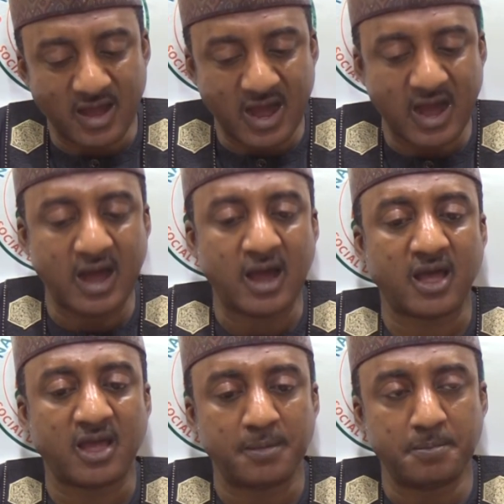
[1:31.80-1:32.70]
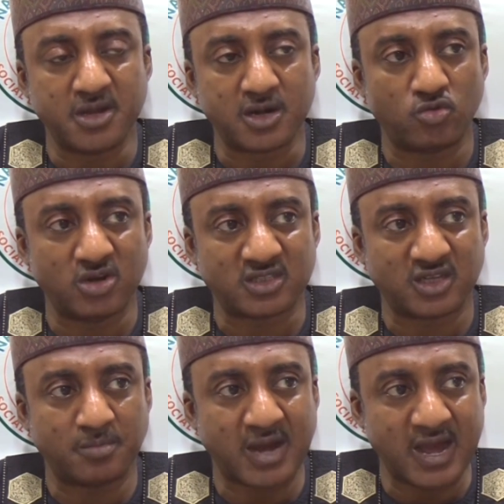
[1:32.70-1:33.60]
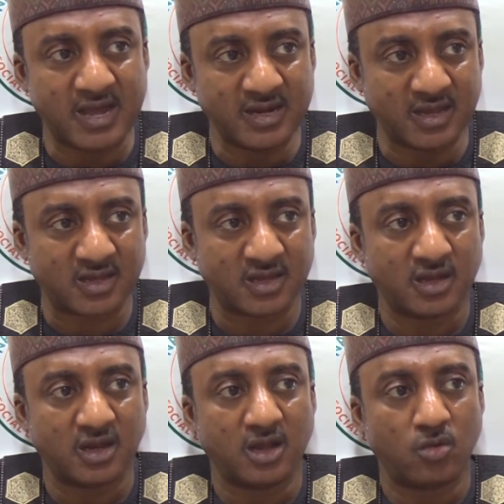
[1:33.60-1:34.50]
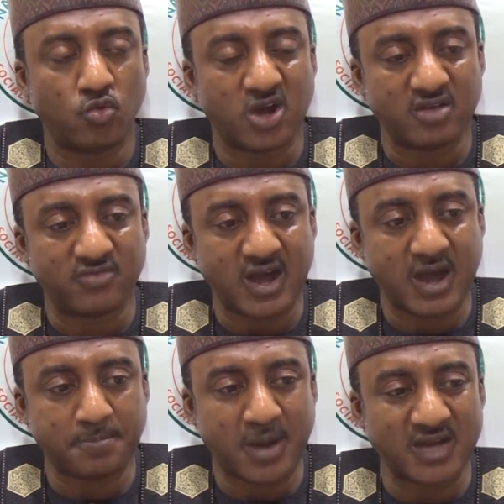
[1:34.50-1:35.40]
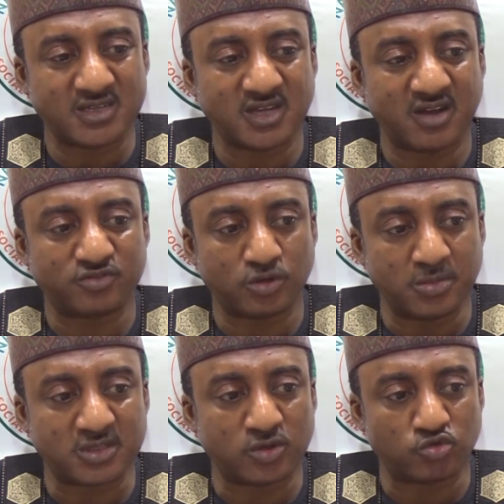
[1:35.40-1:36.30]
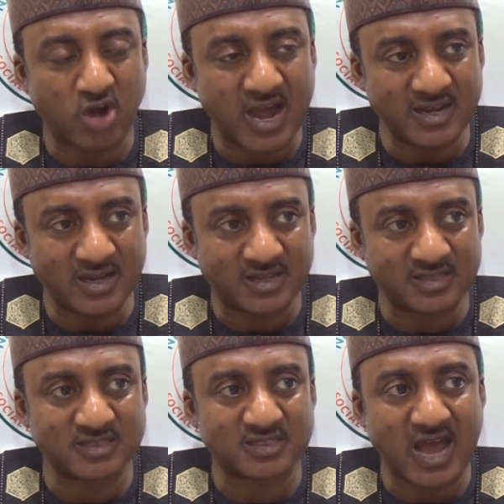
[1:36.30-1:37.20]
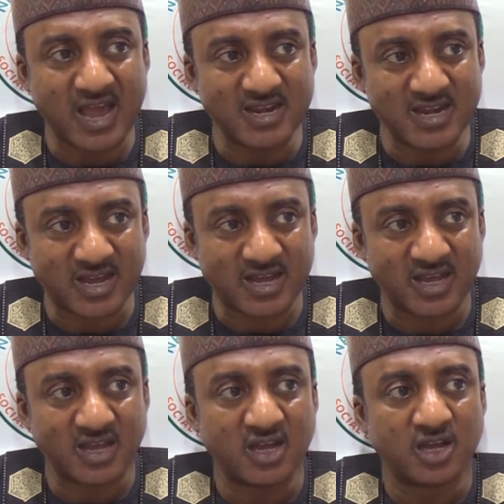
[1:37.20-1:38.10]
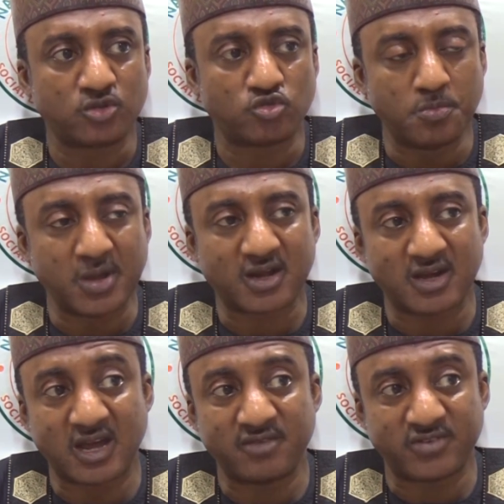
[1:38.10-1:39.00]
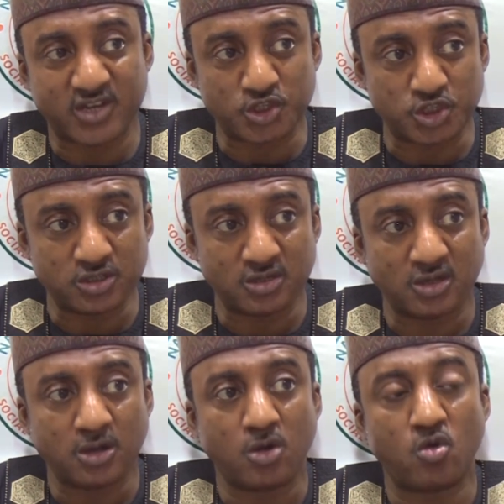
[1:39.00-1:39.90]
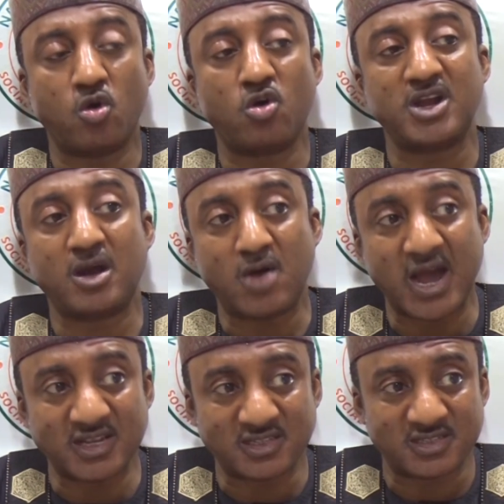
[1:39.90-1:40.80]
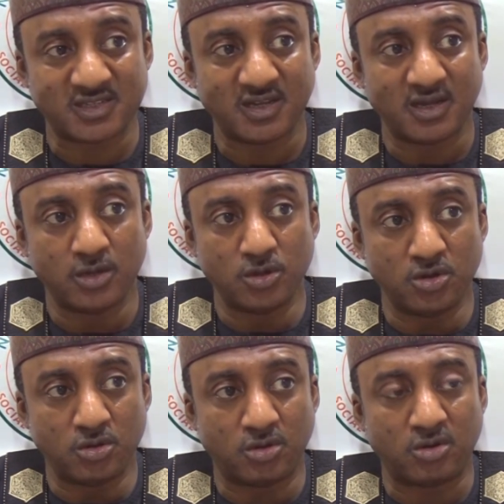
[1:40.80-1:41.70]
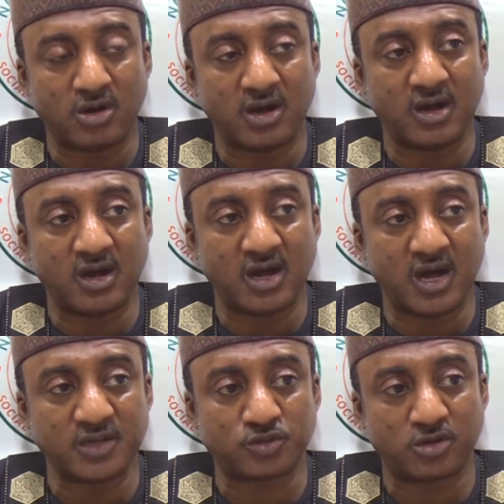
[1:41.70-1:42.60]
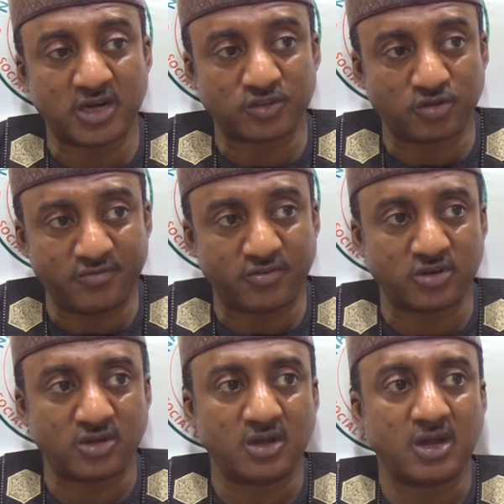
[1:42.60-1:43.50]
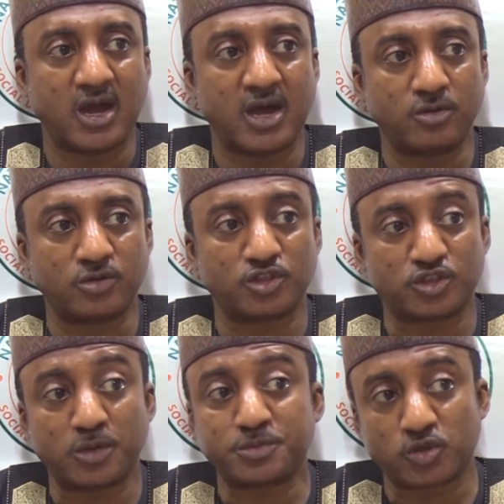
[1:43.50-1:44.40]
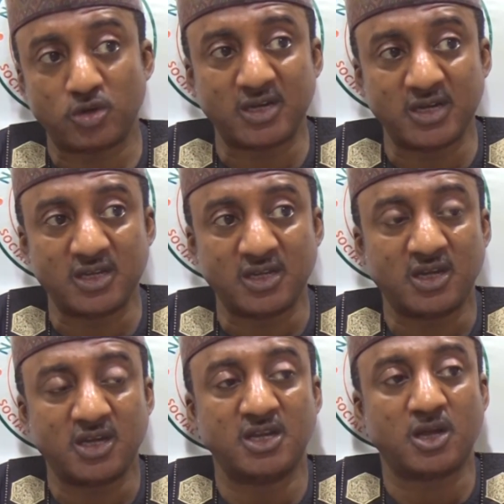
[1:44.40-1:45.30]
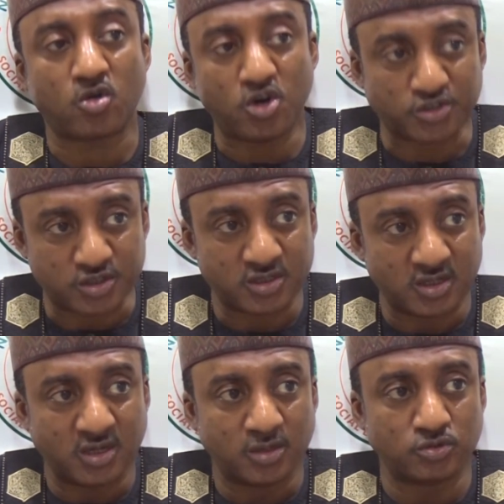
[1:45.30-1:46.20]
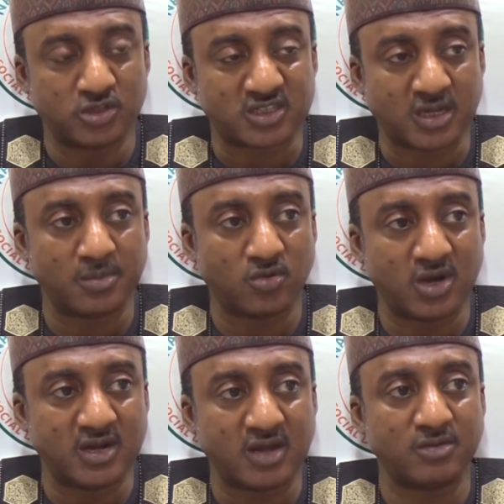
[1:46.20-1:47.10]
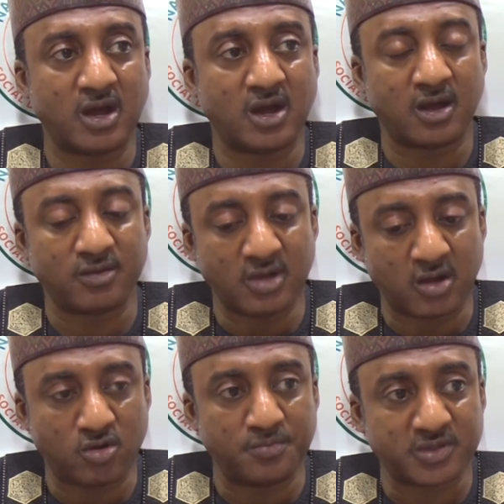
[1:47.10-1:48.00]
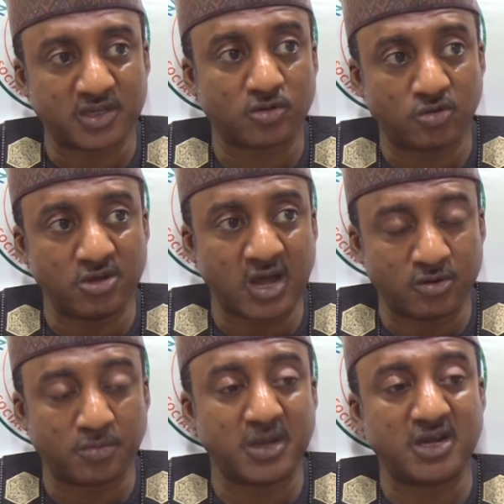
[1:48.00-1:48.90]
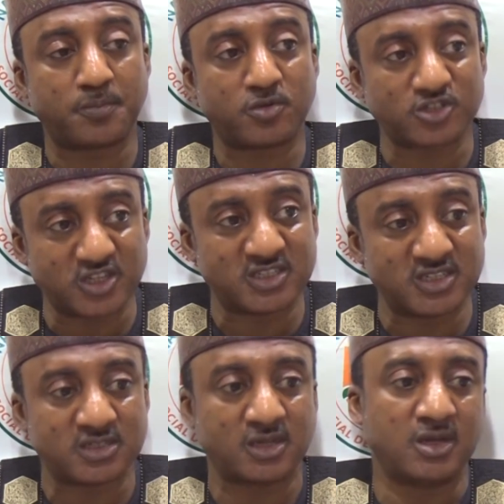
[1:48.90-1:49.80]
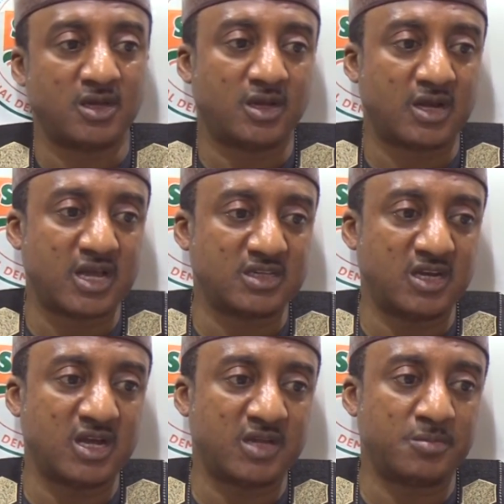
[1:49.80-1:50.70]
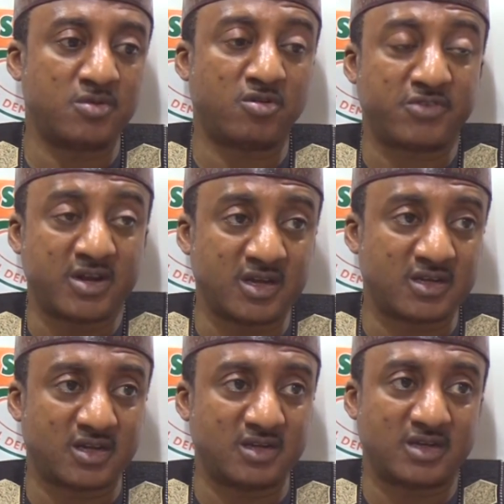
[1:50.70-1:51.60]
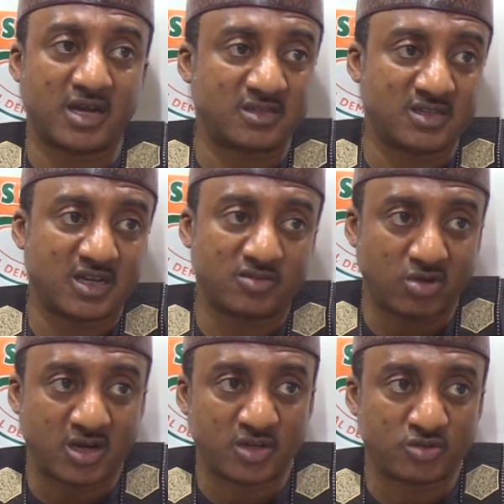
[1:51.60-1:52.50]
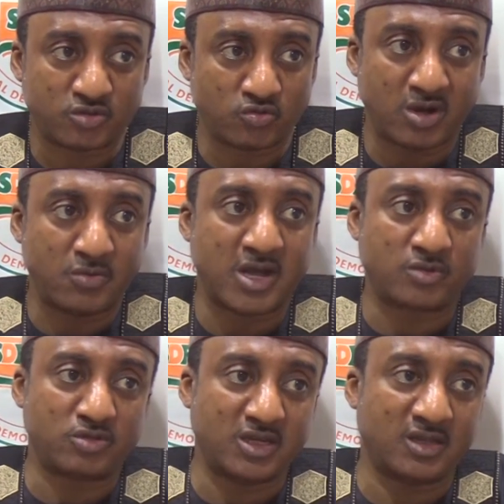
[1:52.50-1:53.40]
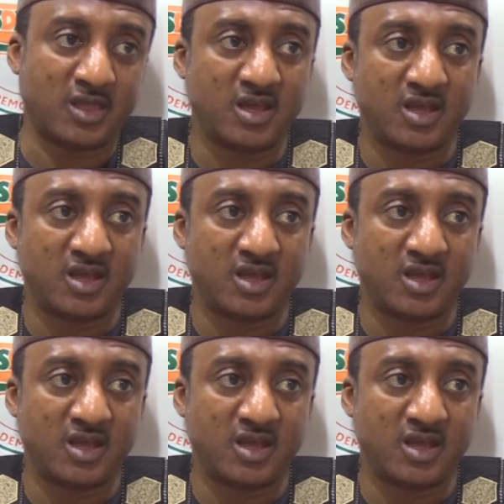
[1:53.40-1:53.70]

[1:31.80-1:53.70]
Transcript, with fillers: are be regulated by INEC whatever party have submitted to INEC, it is INEC to make clarification or otherwise, you know, uh, and so on and so forth. And also subsequently, the courts to determine whether you are, you are competent or you are not. But the processes largely have been offended. And I think that's what led us to where we are today.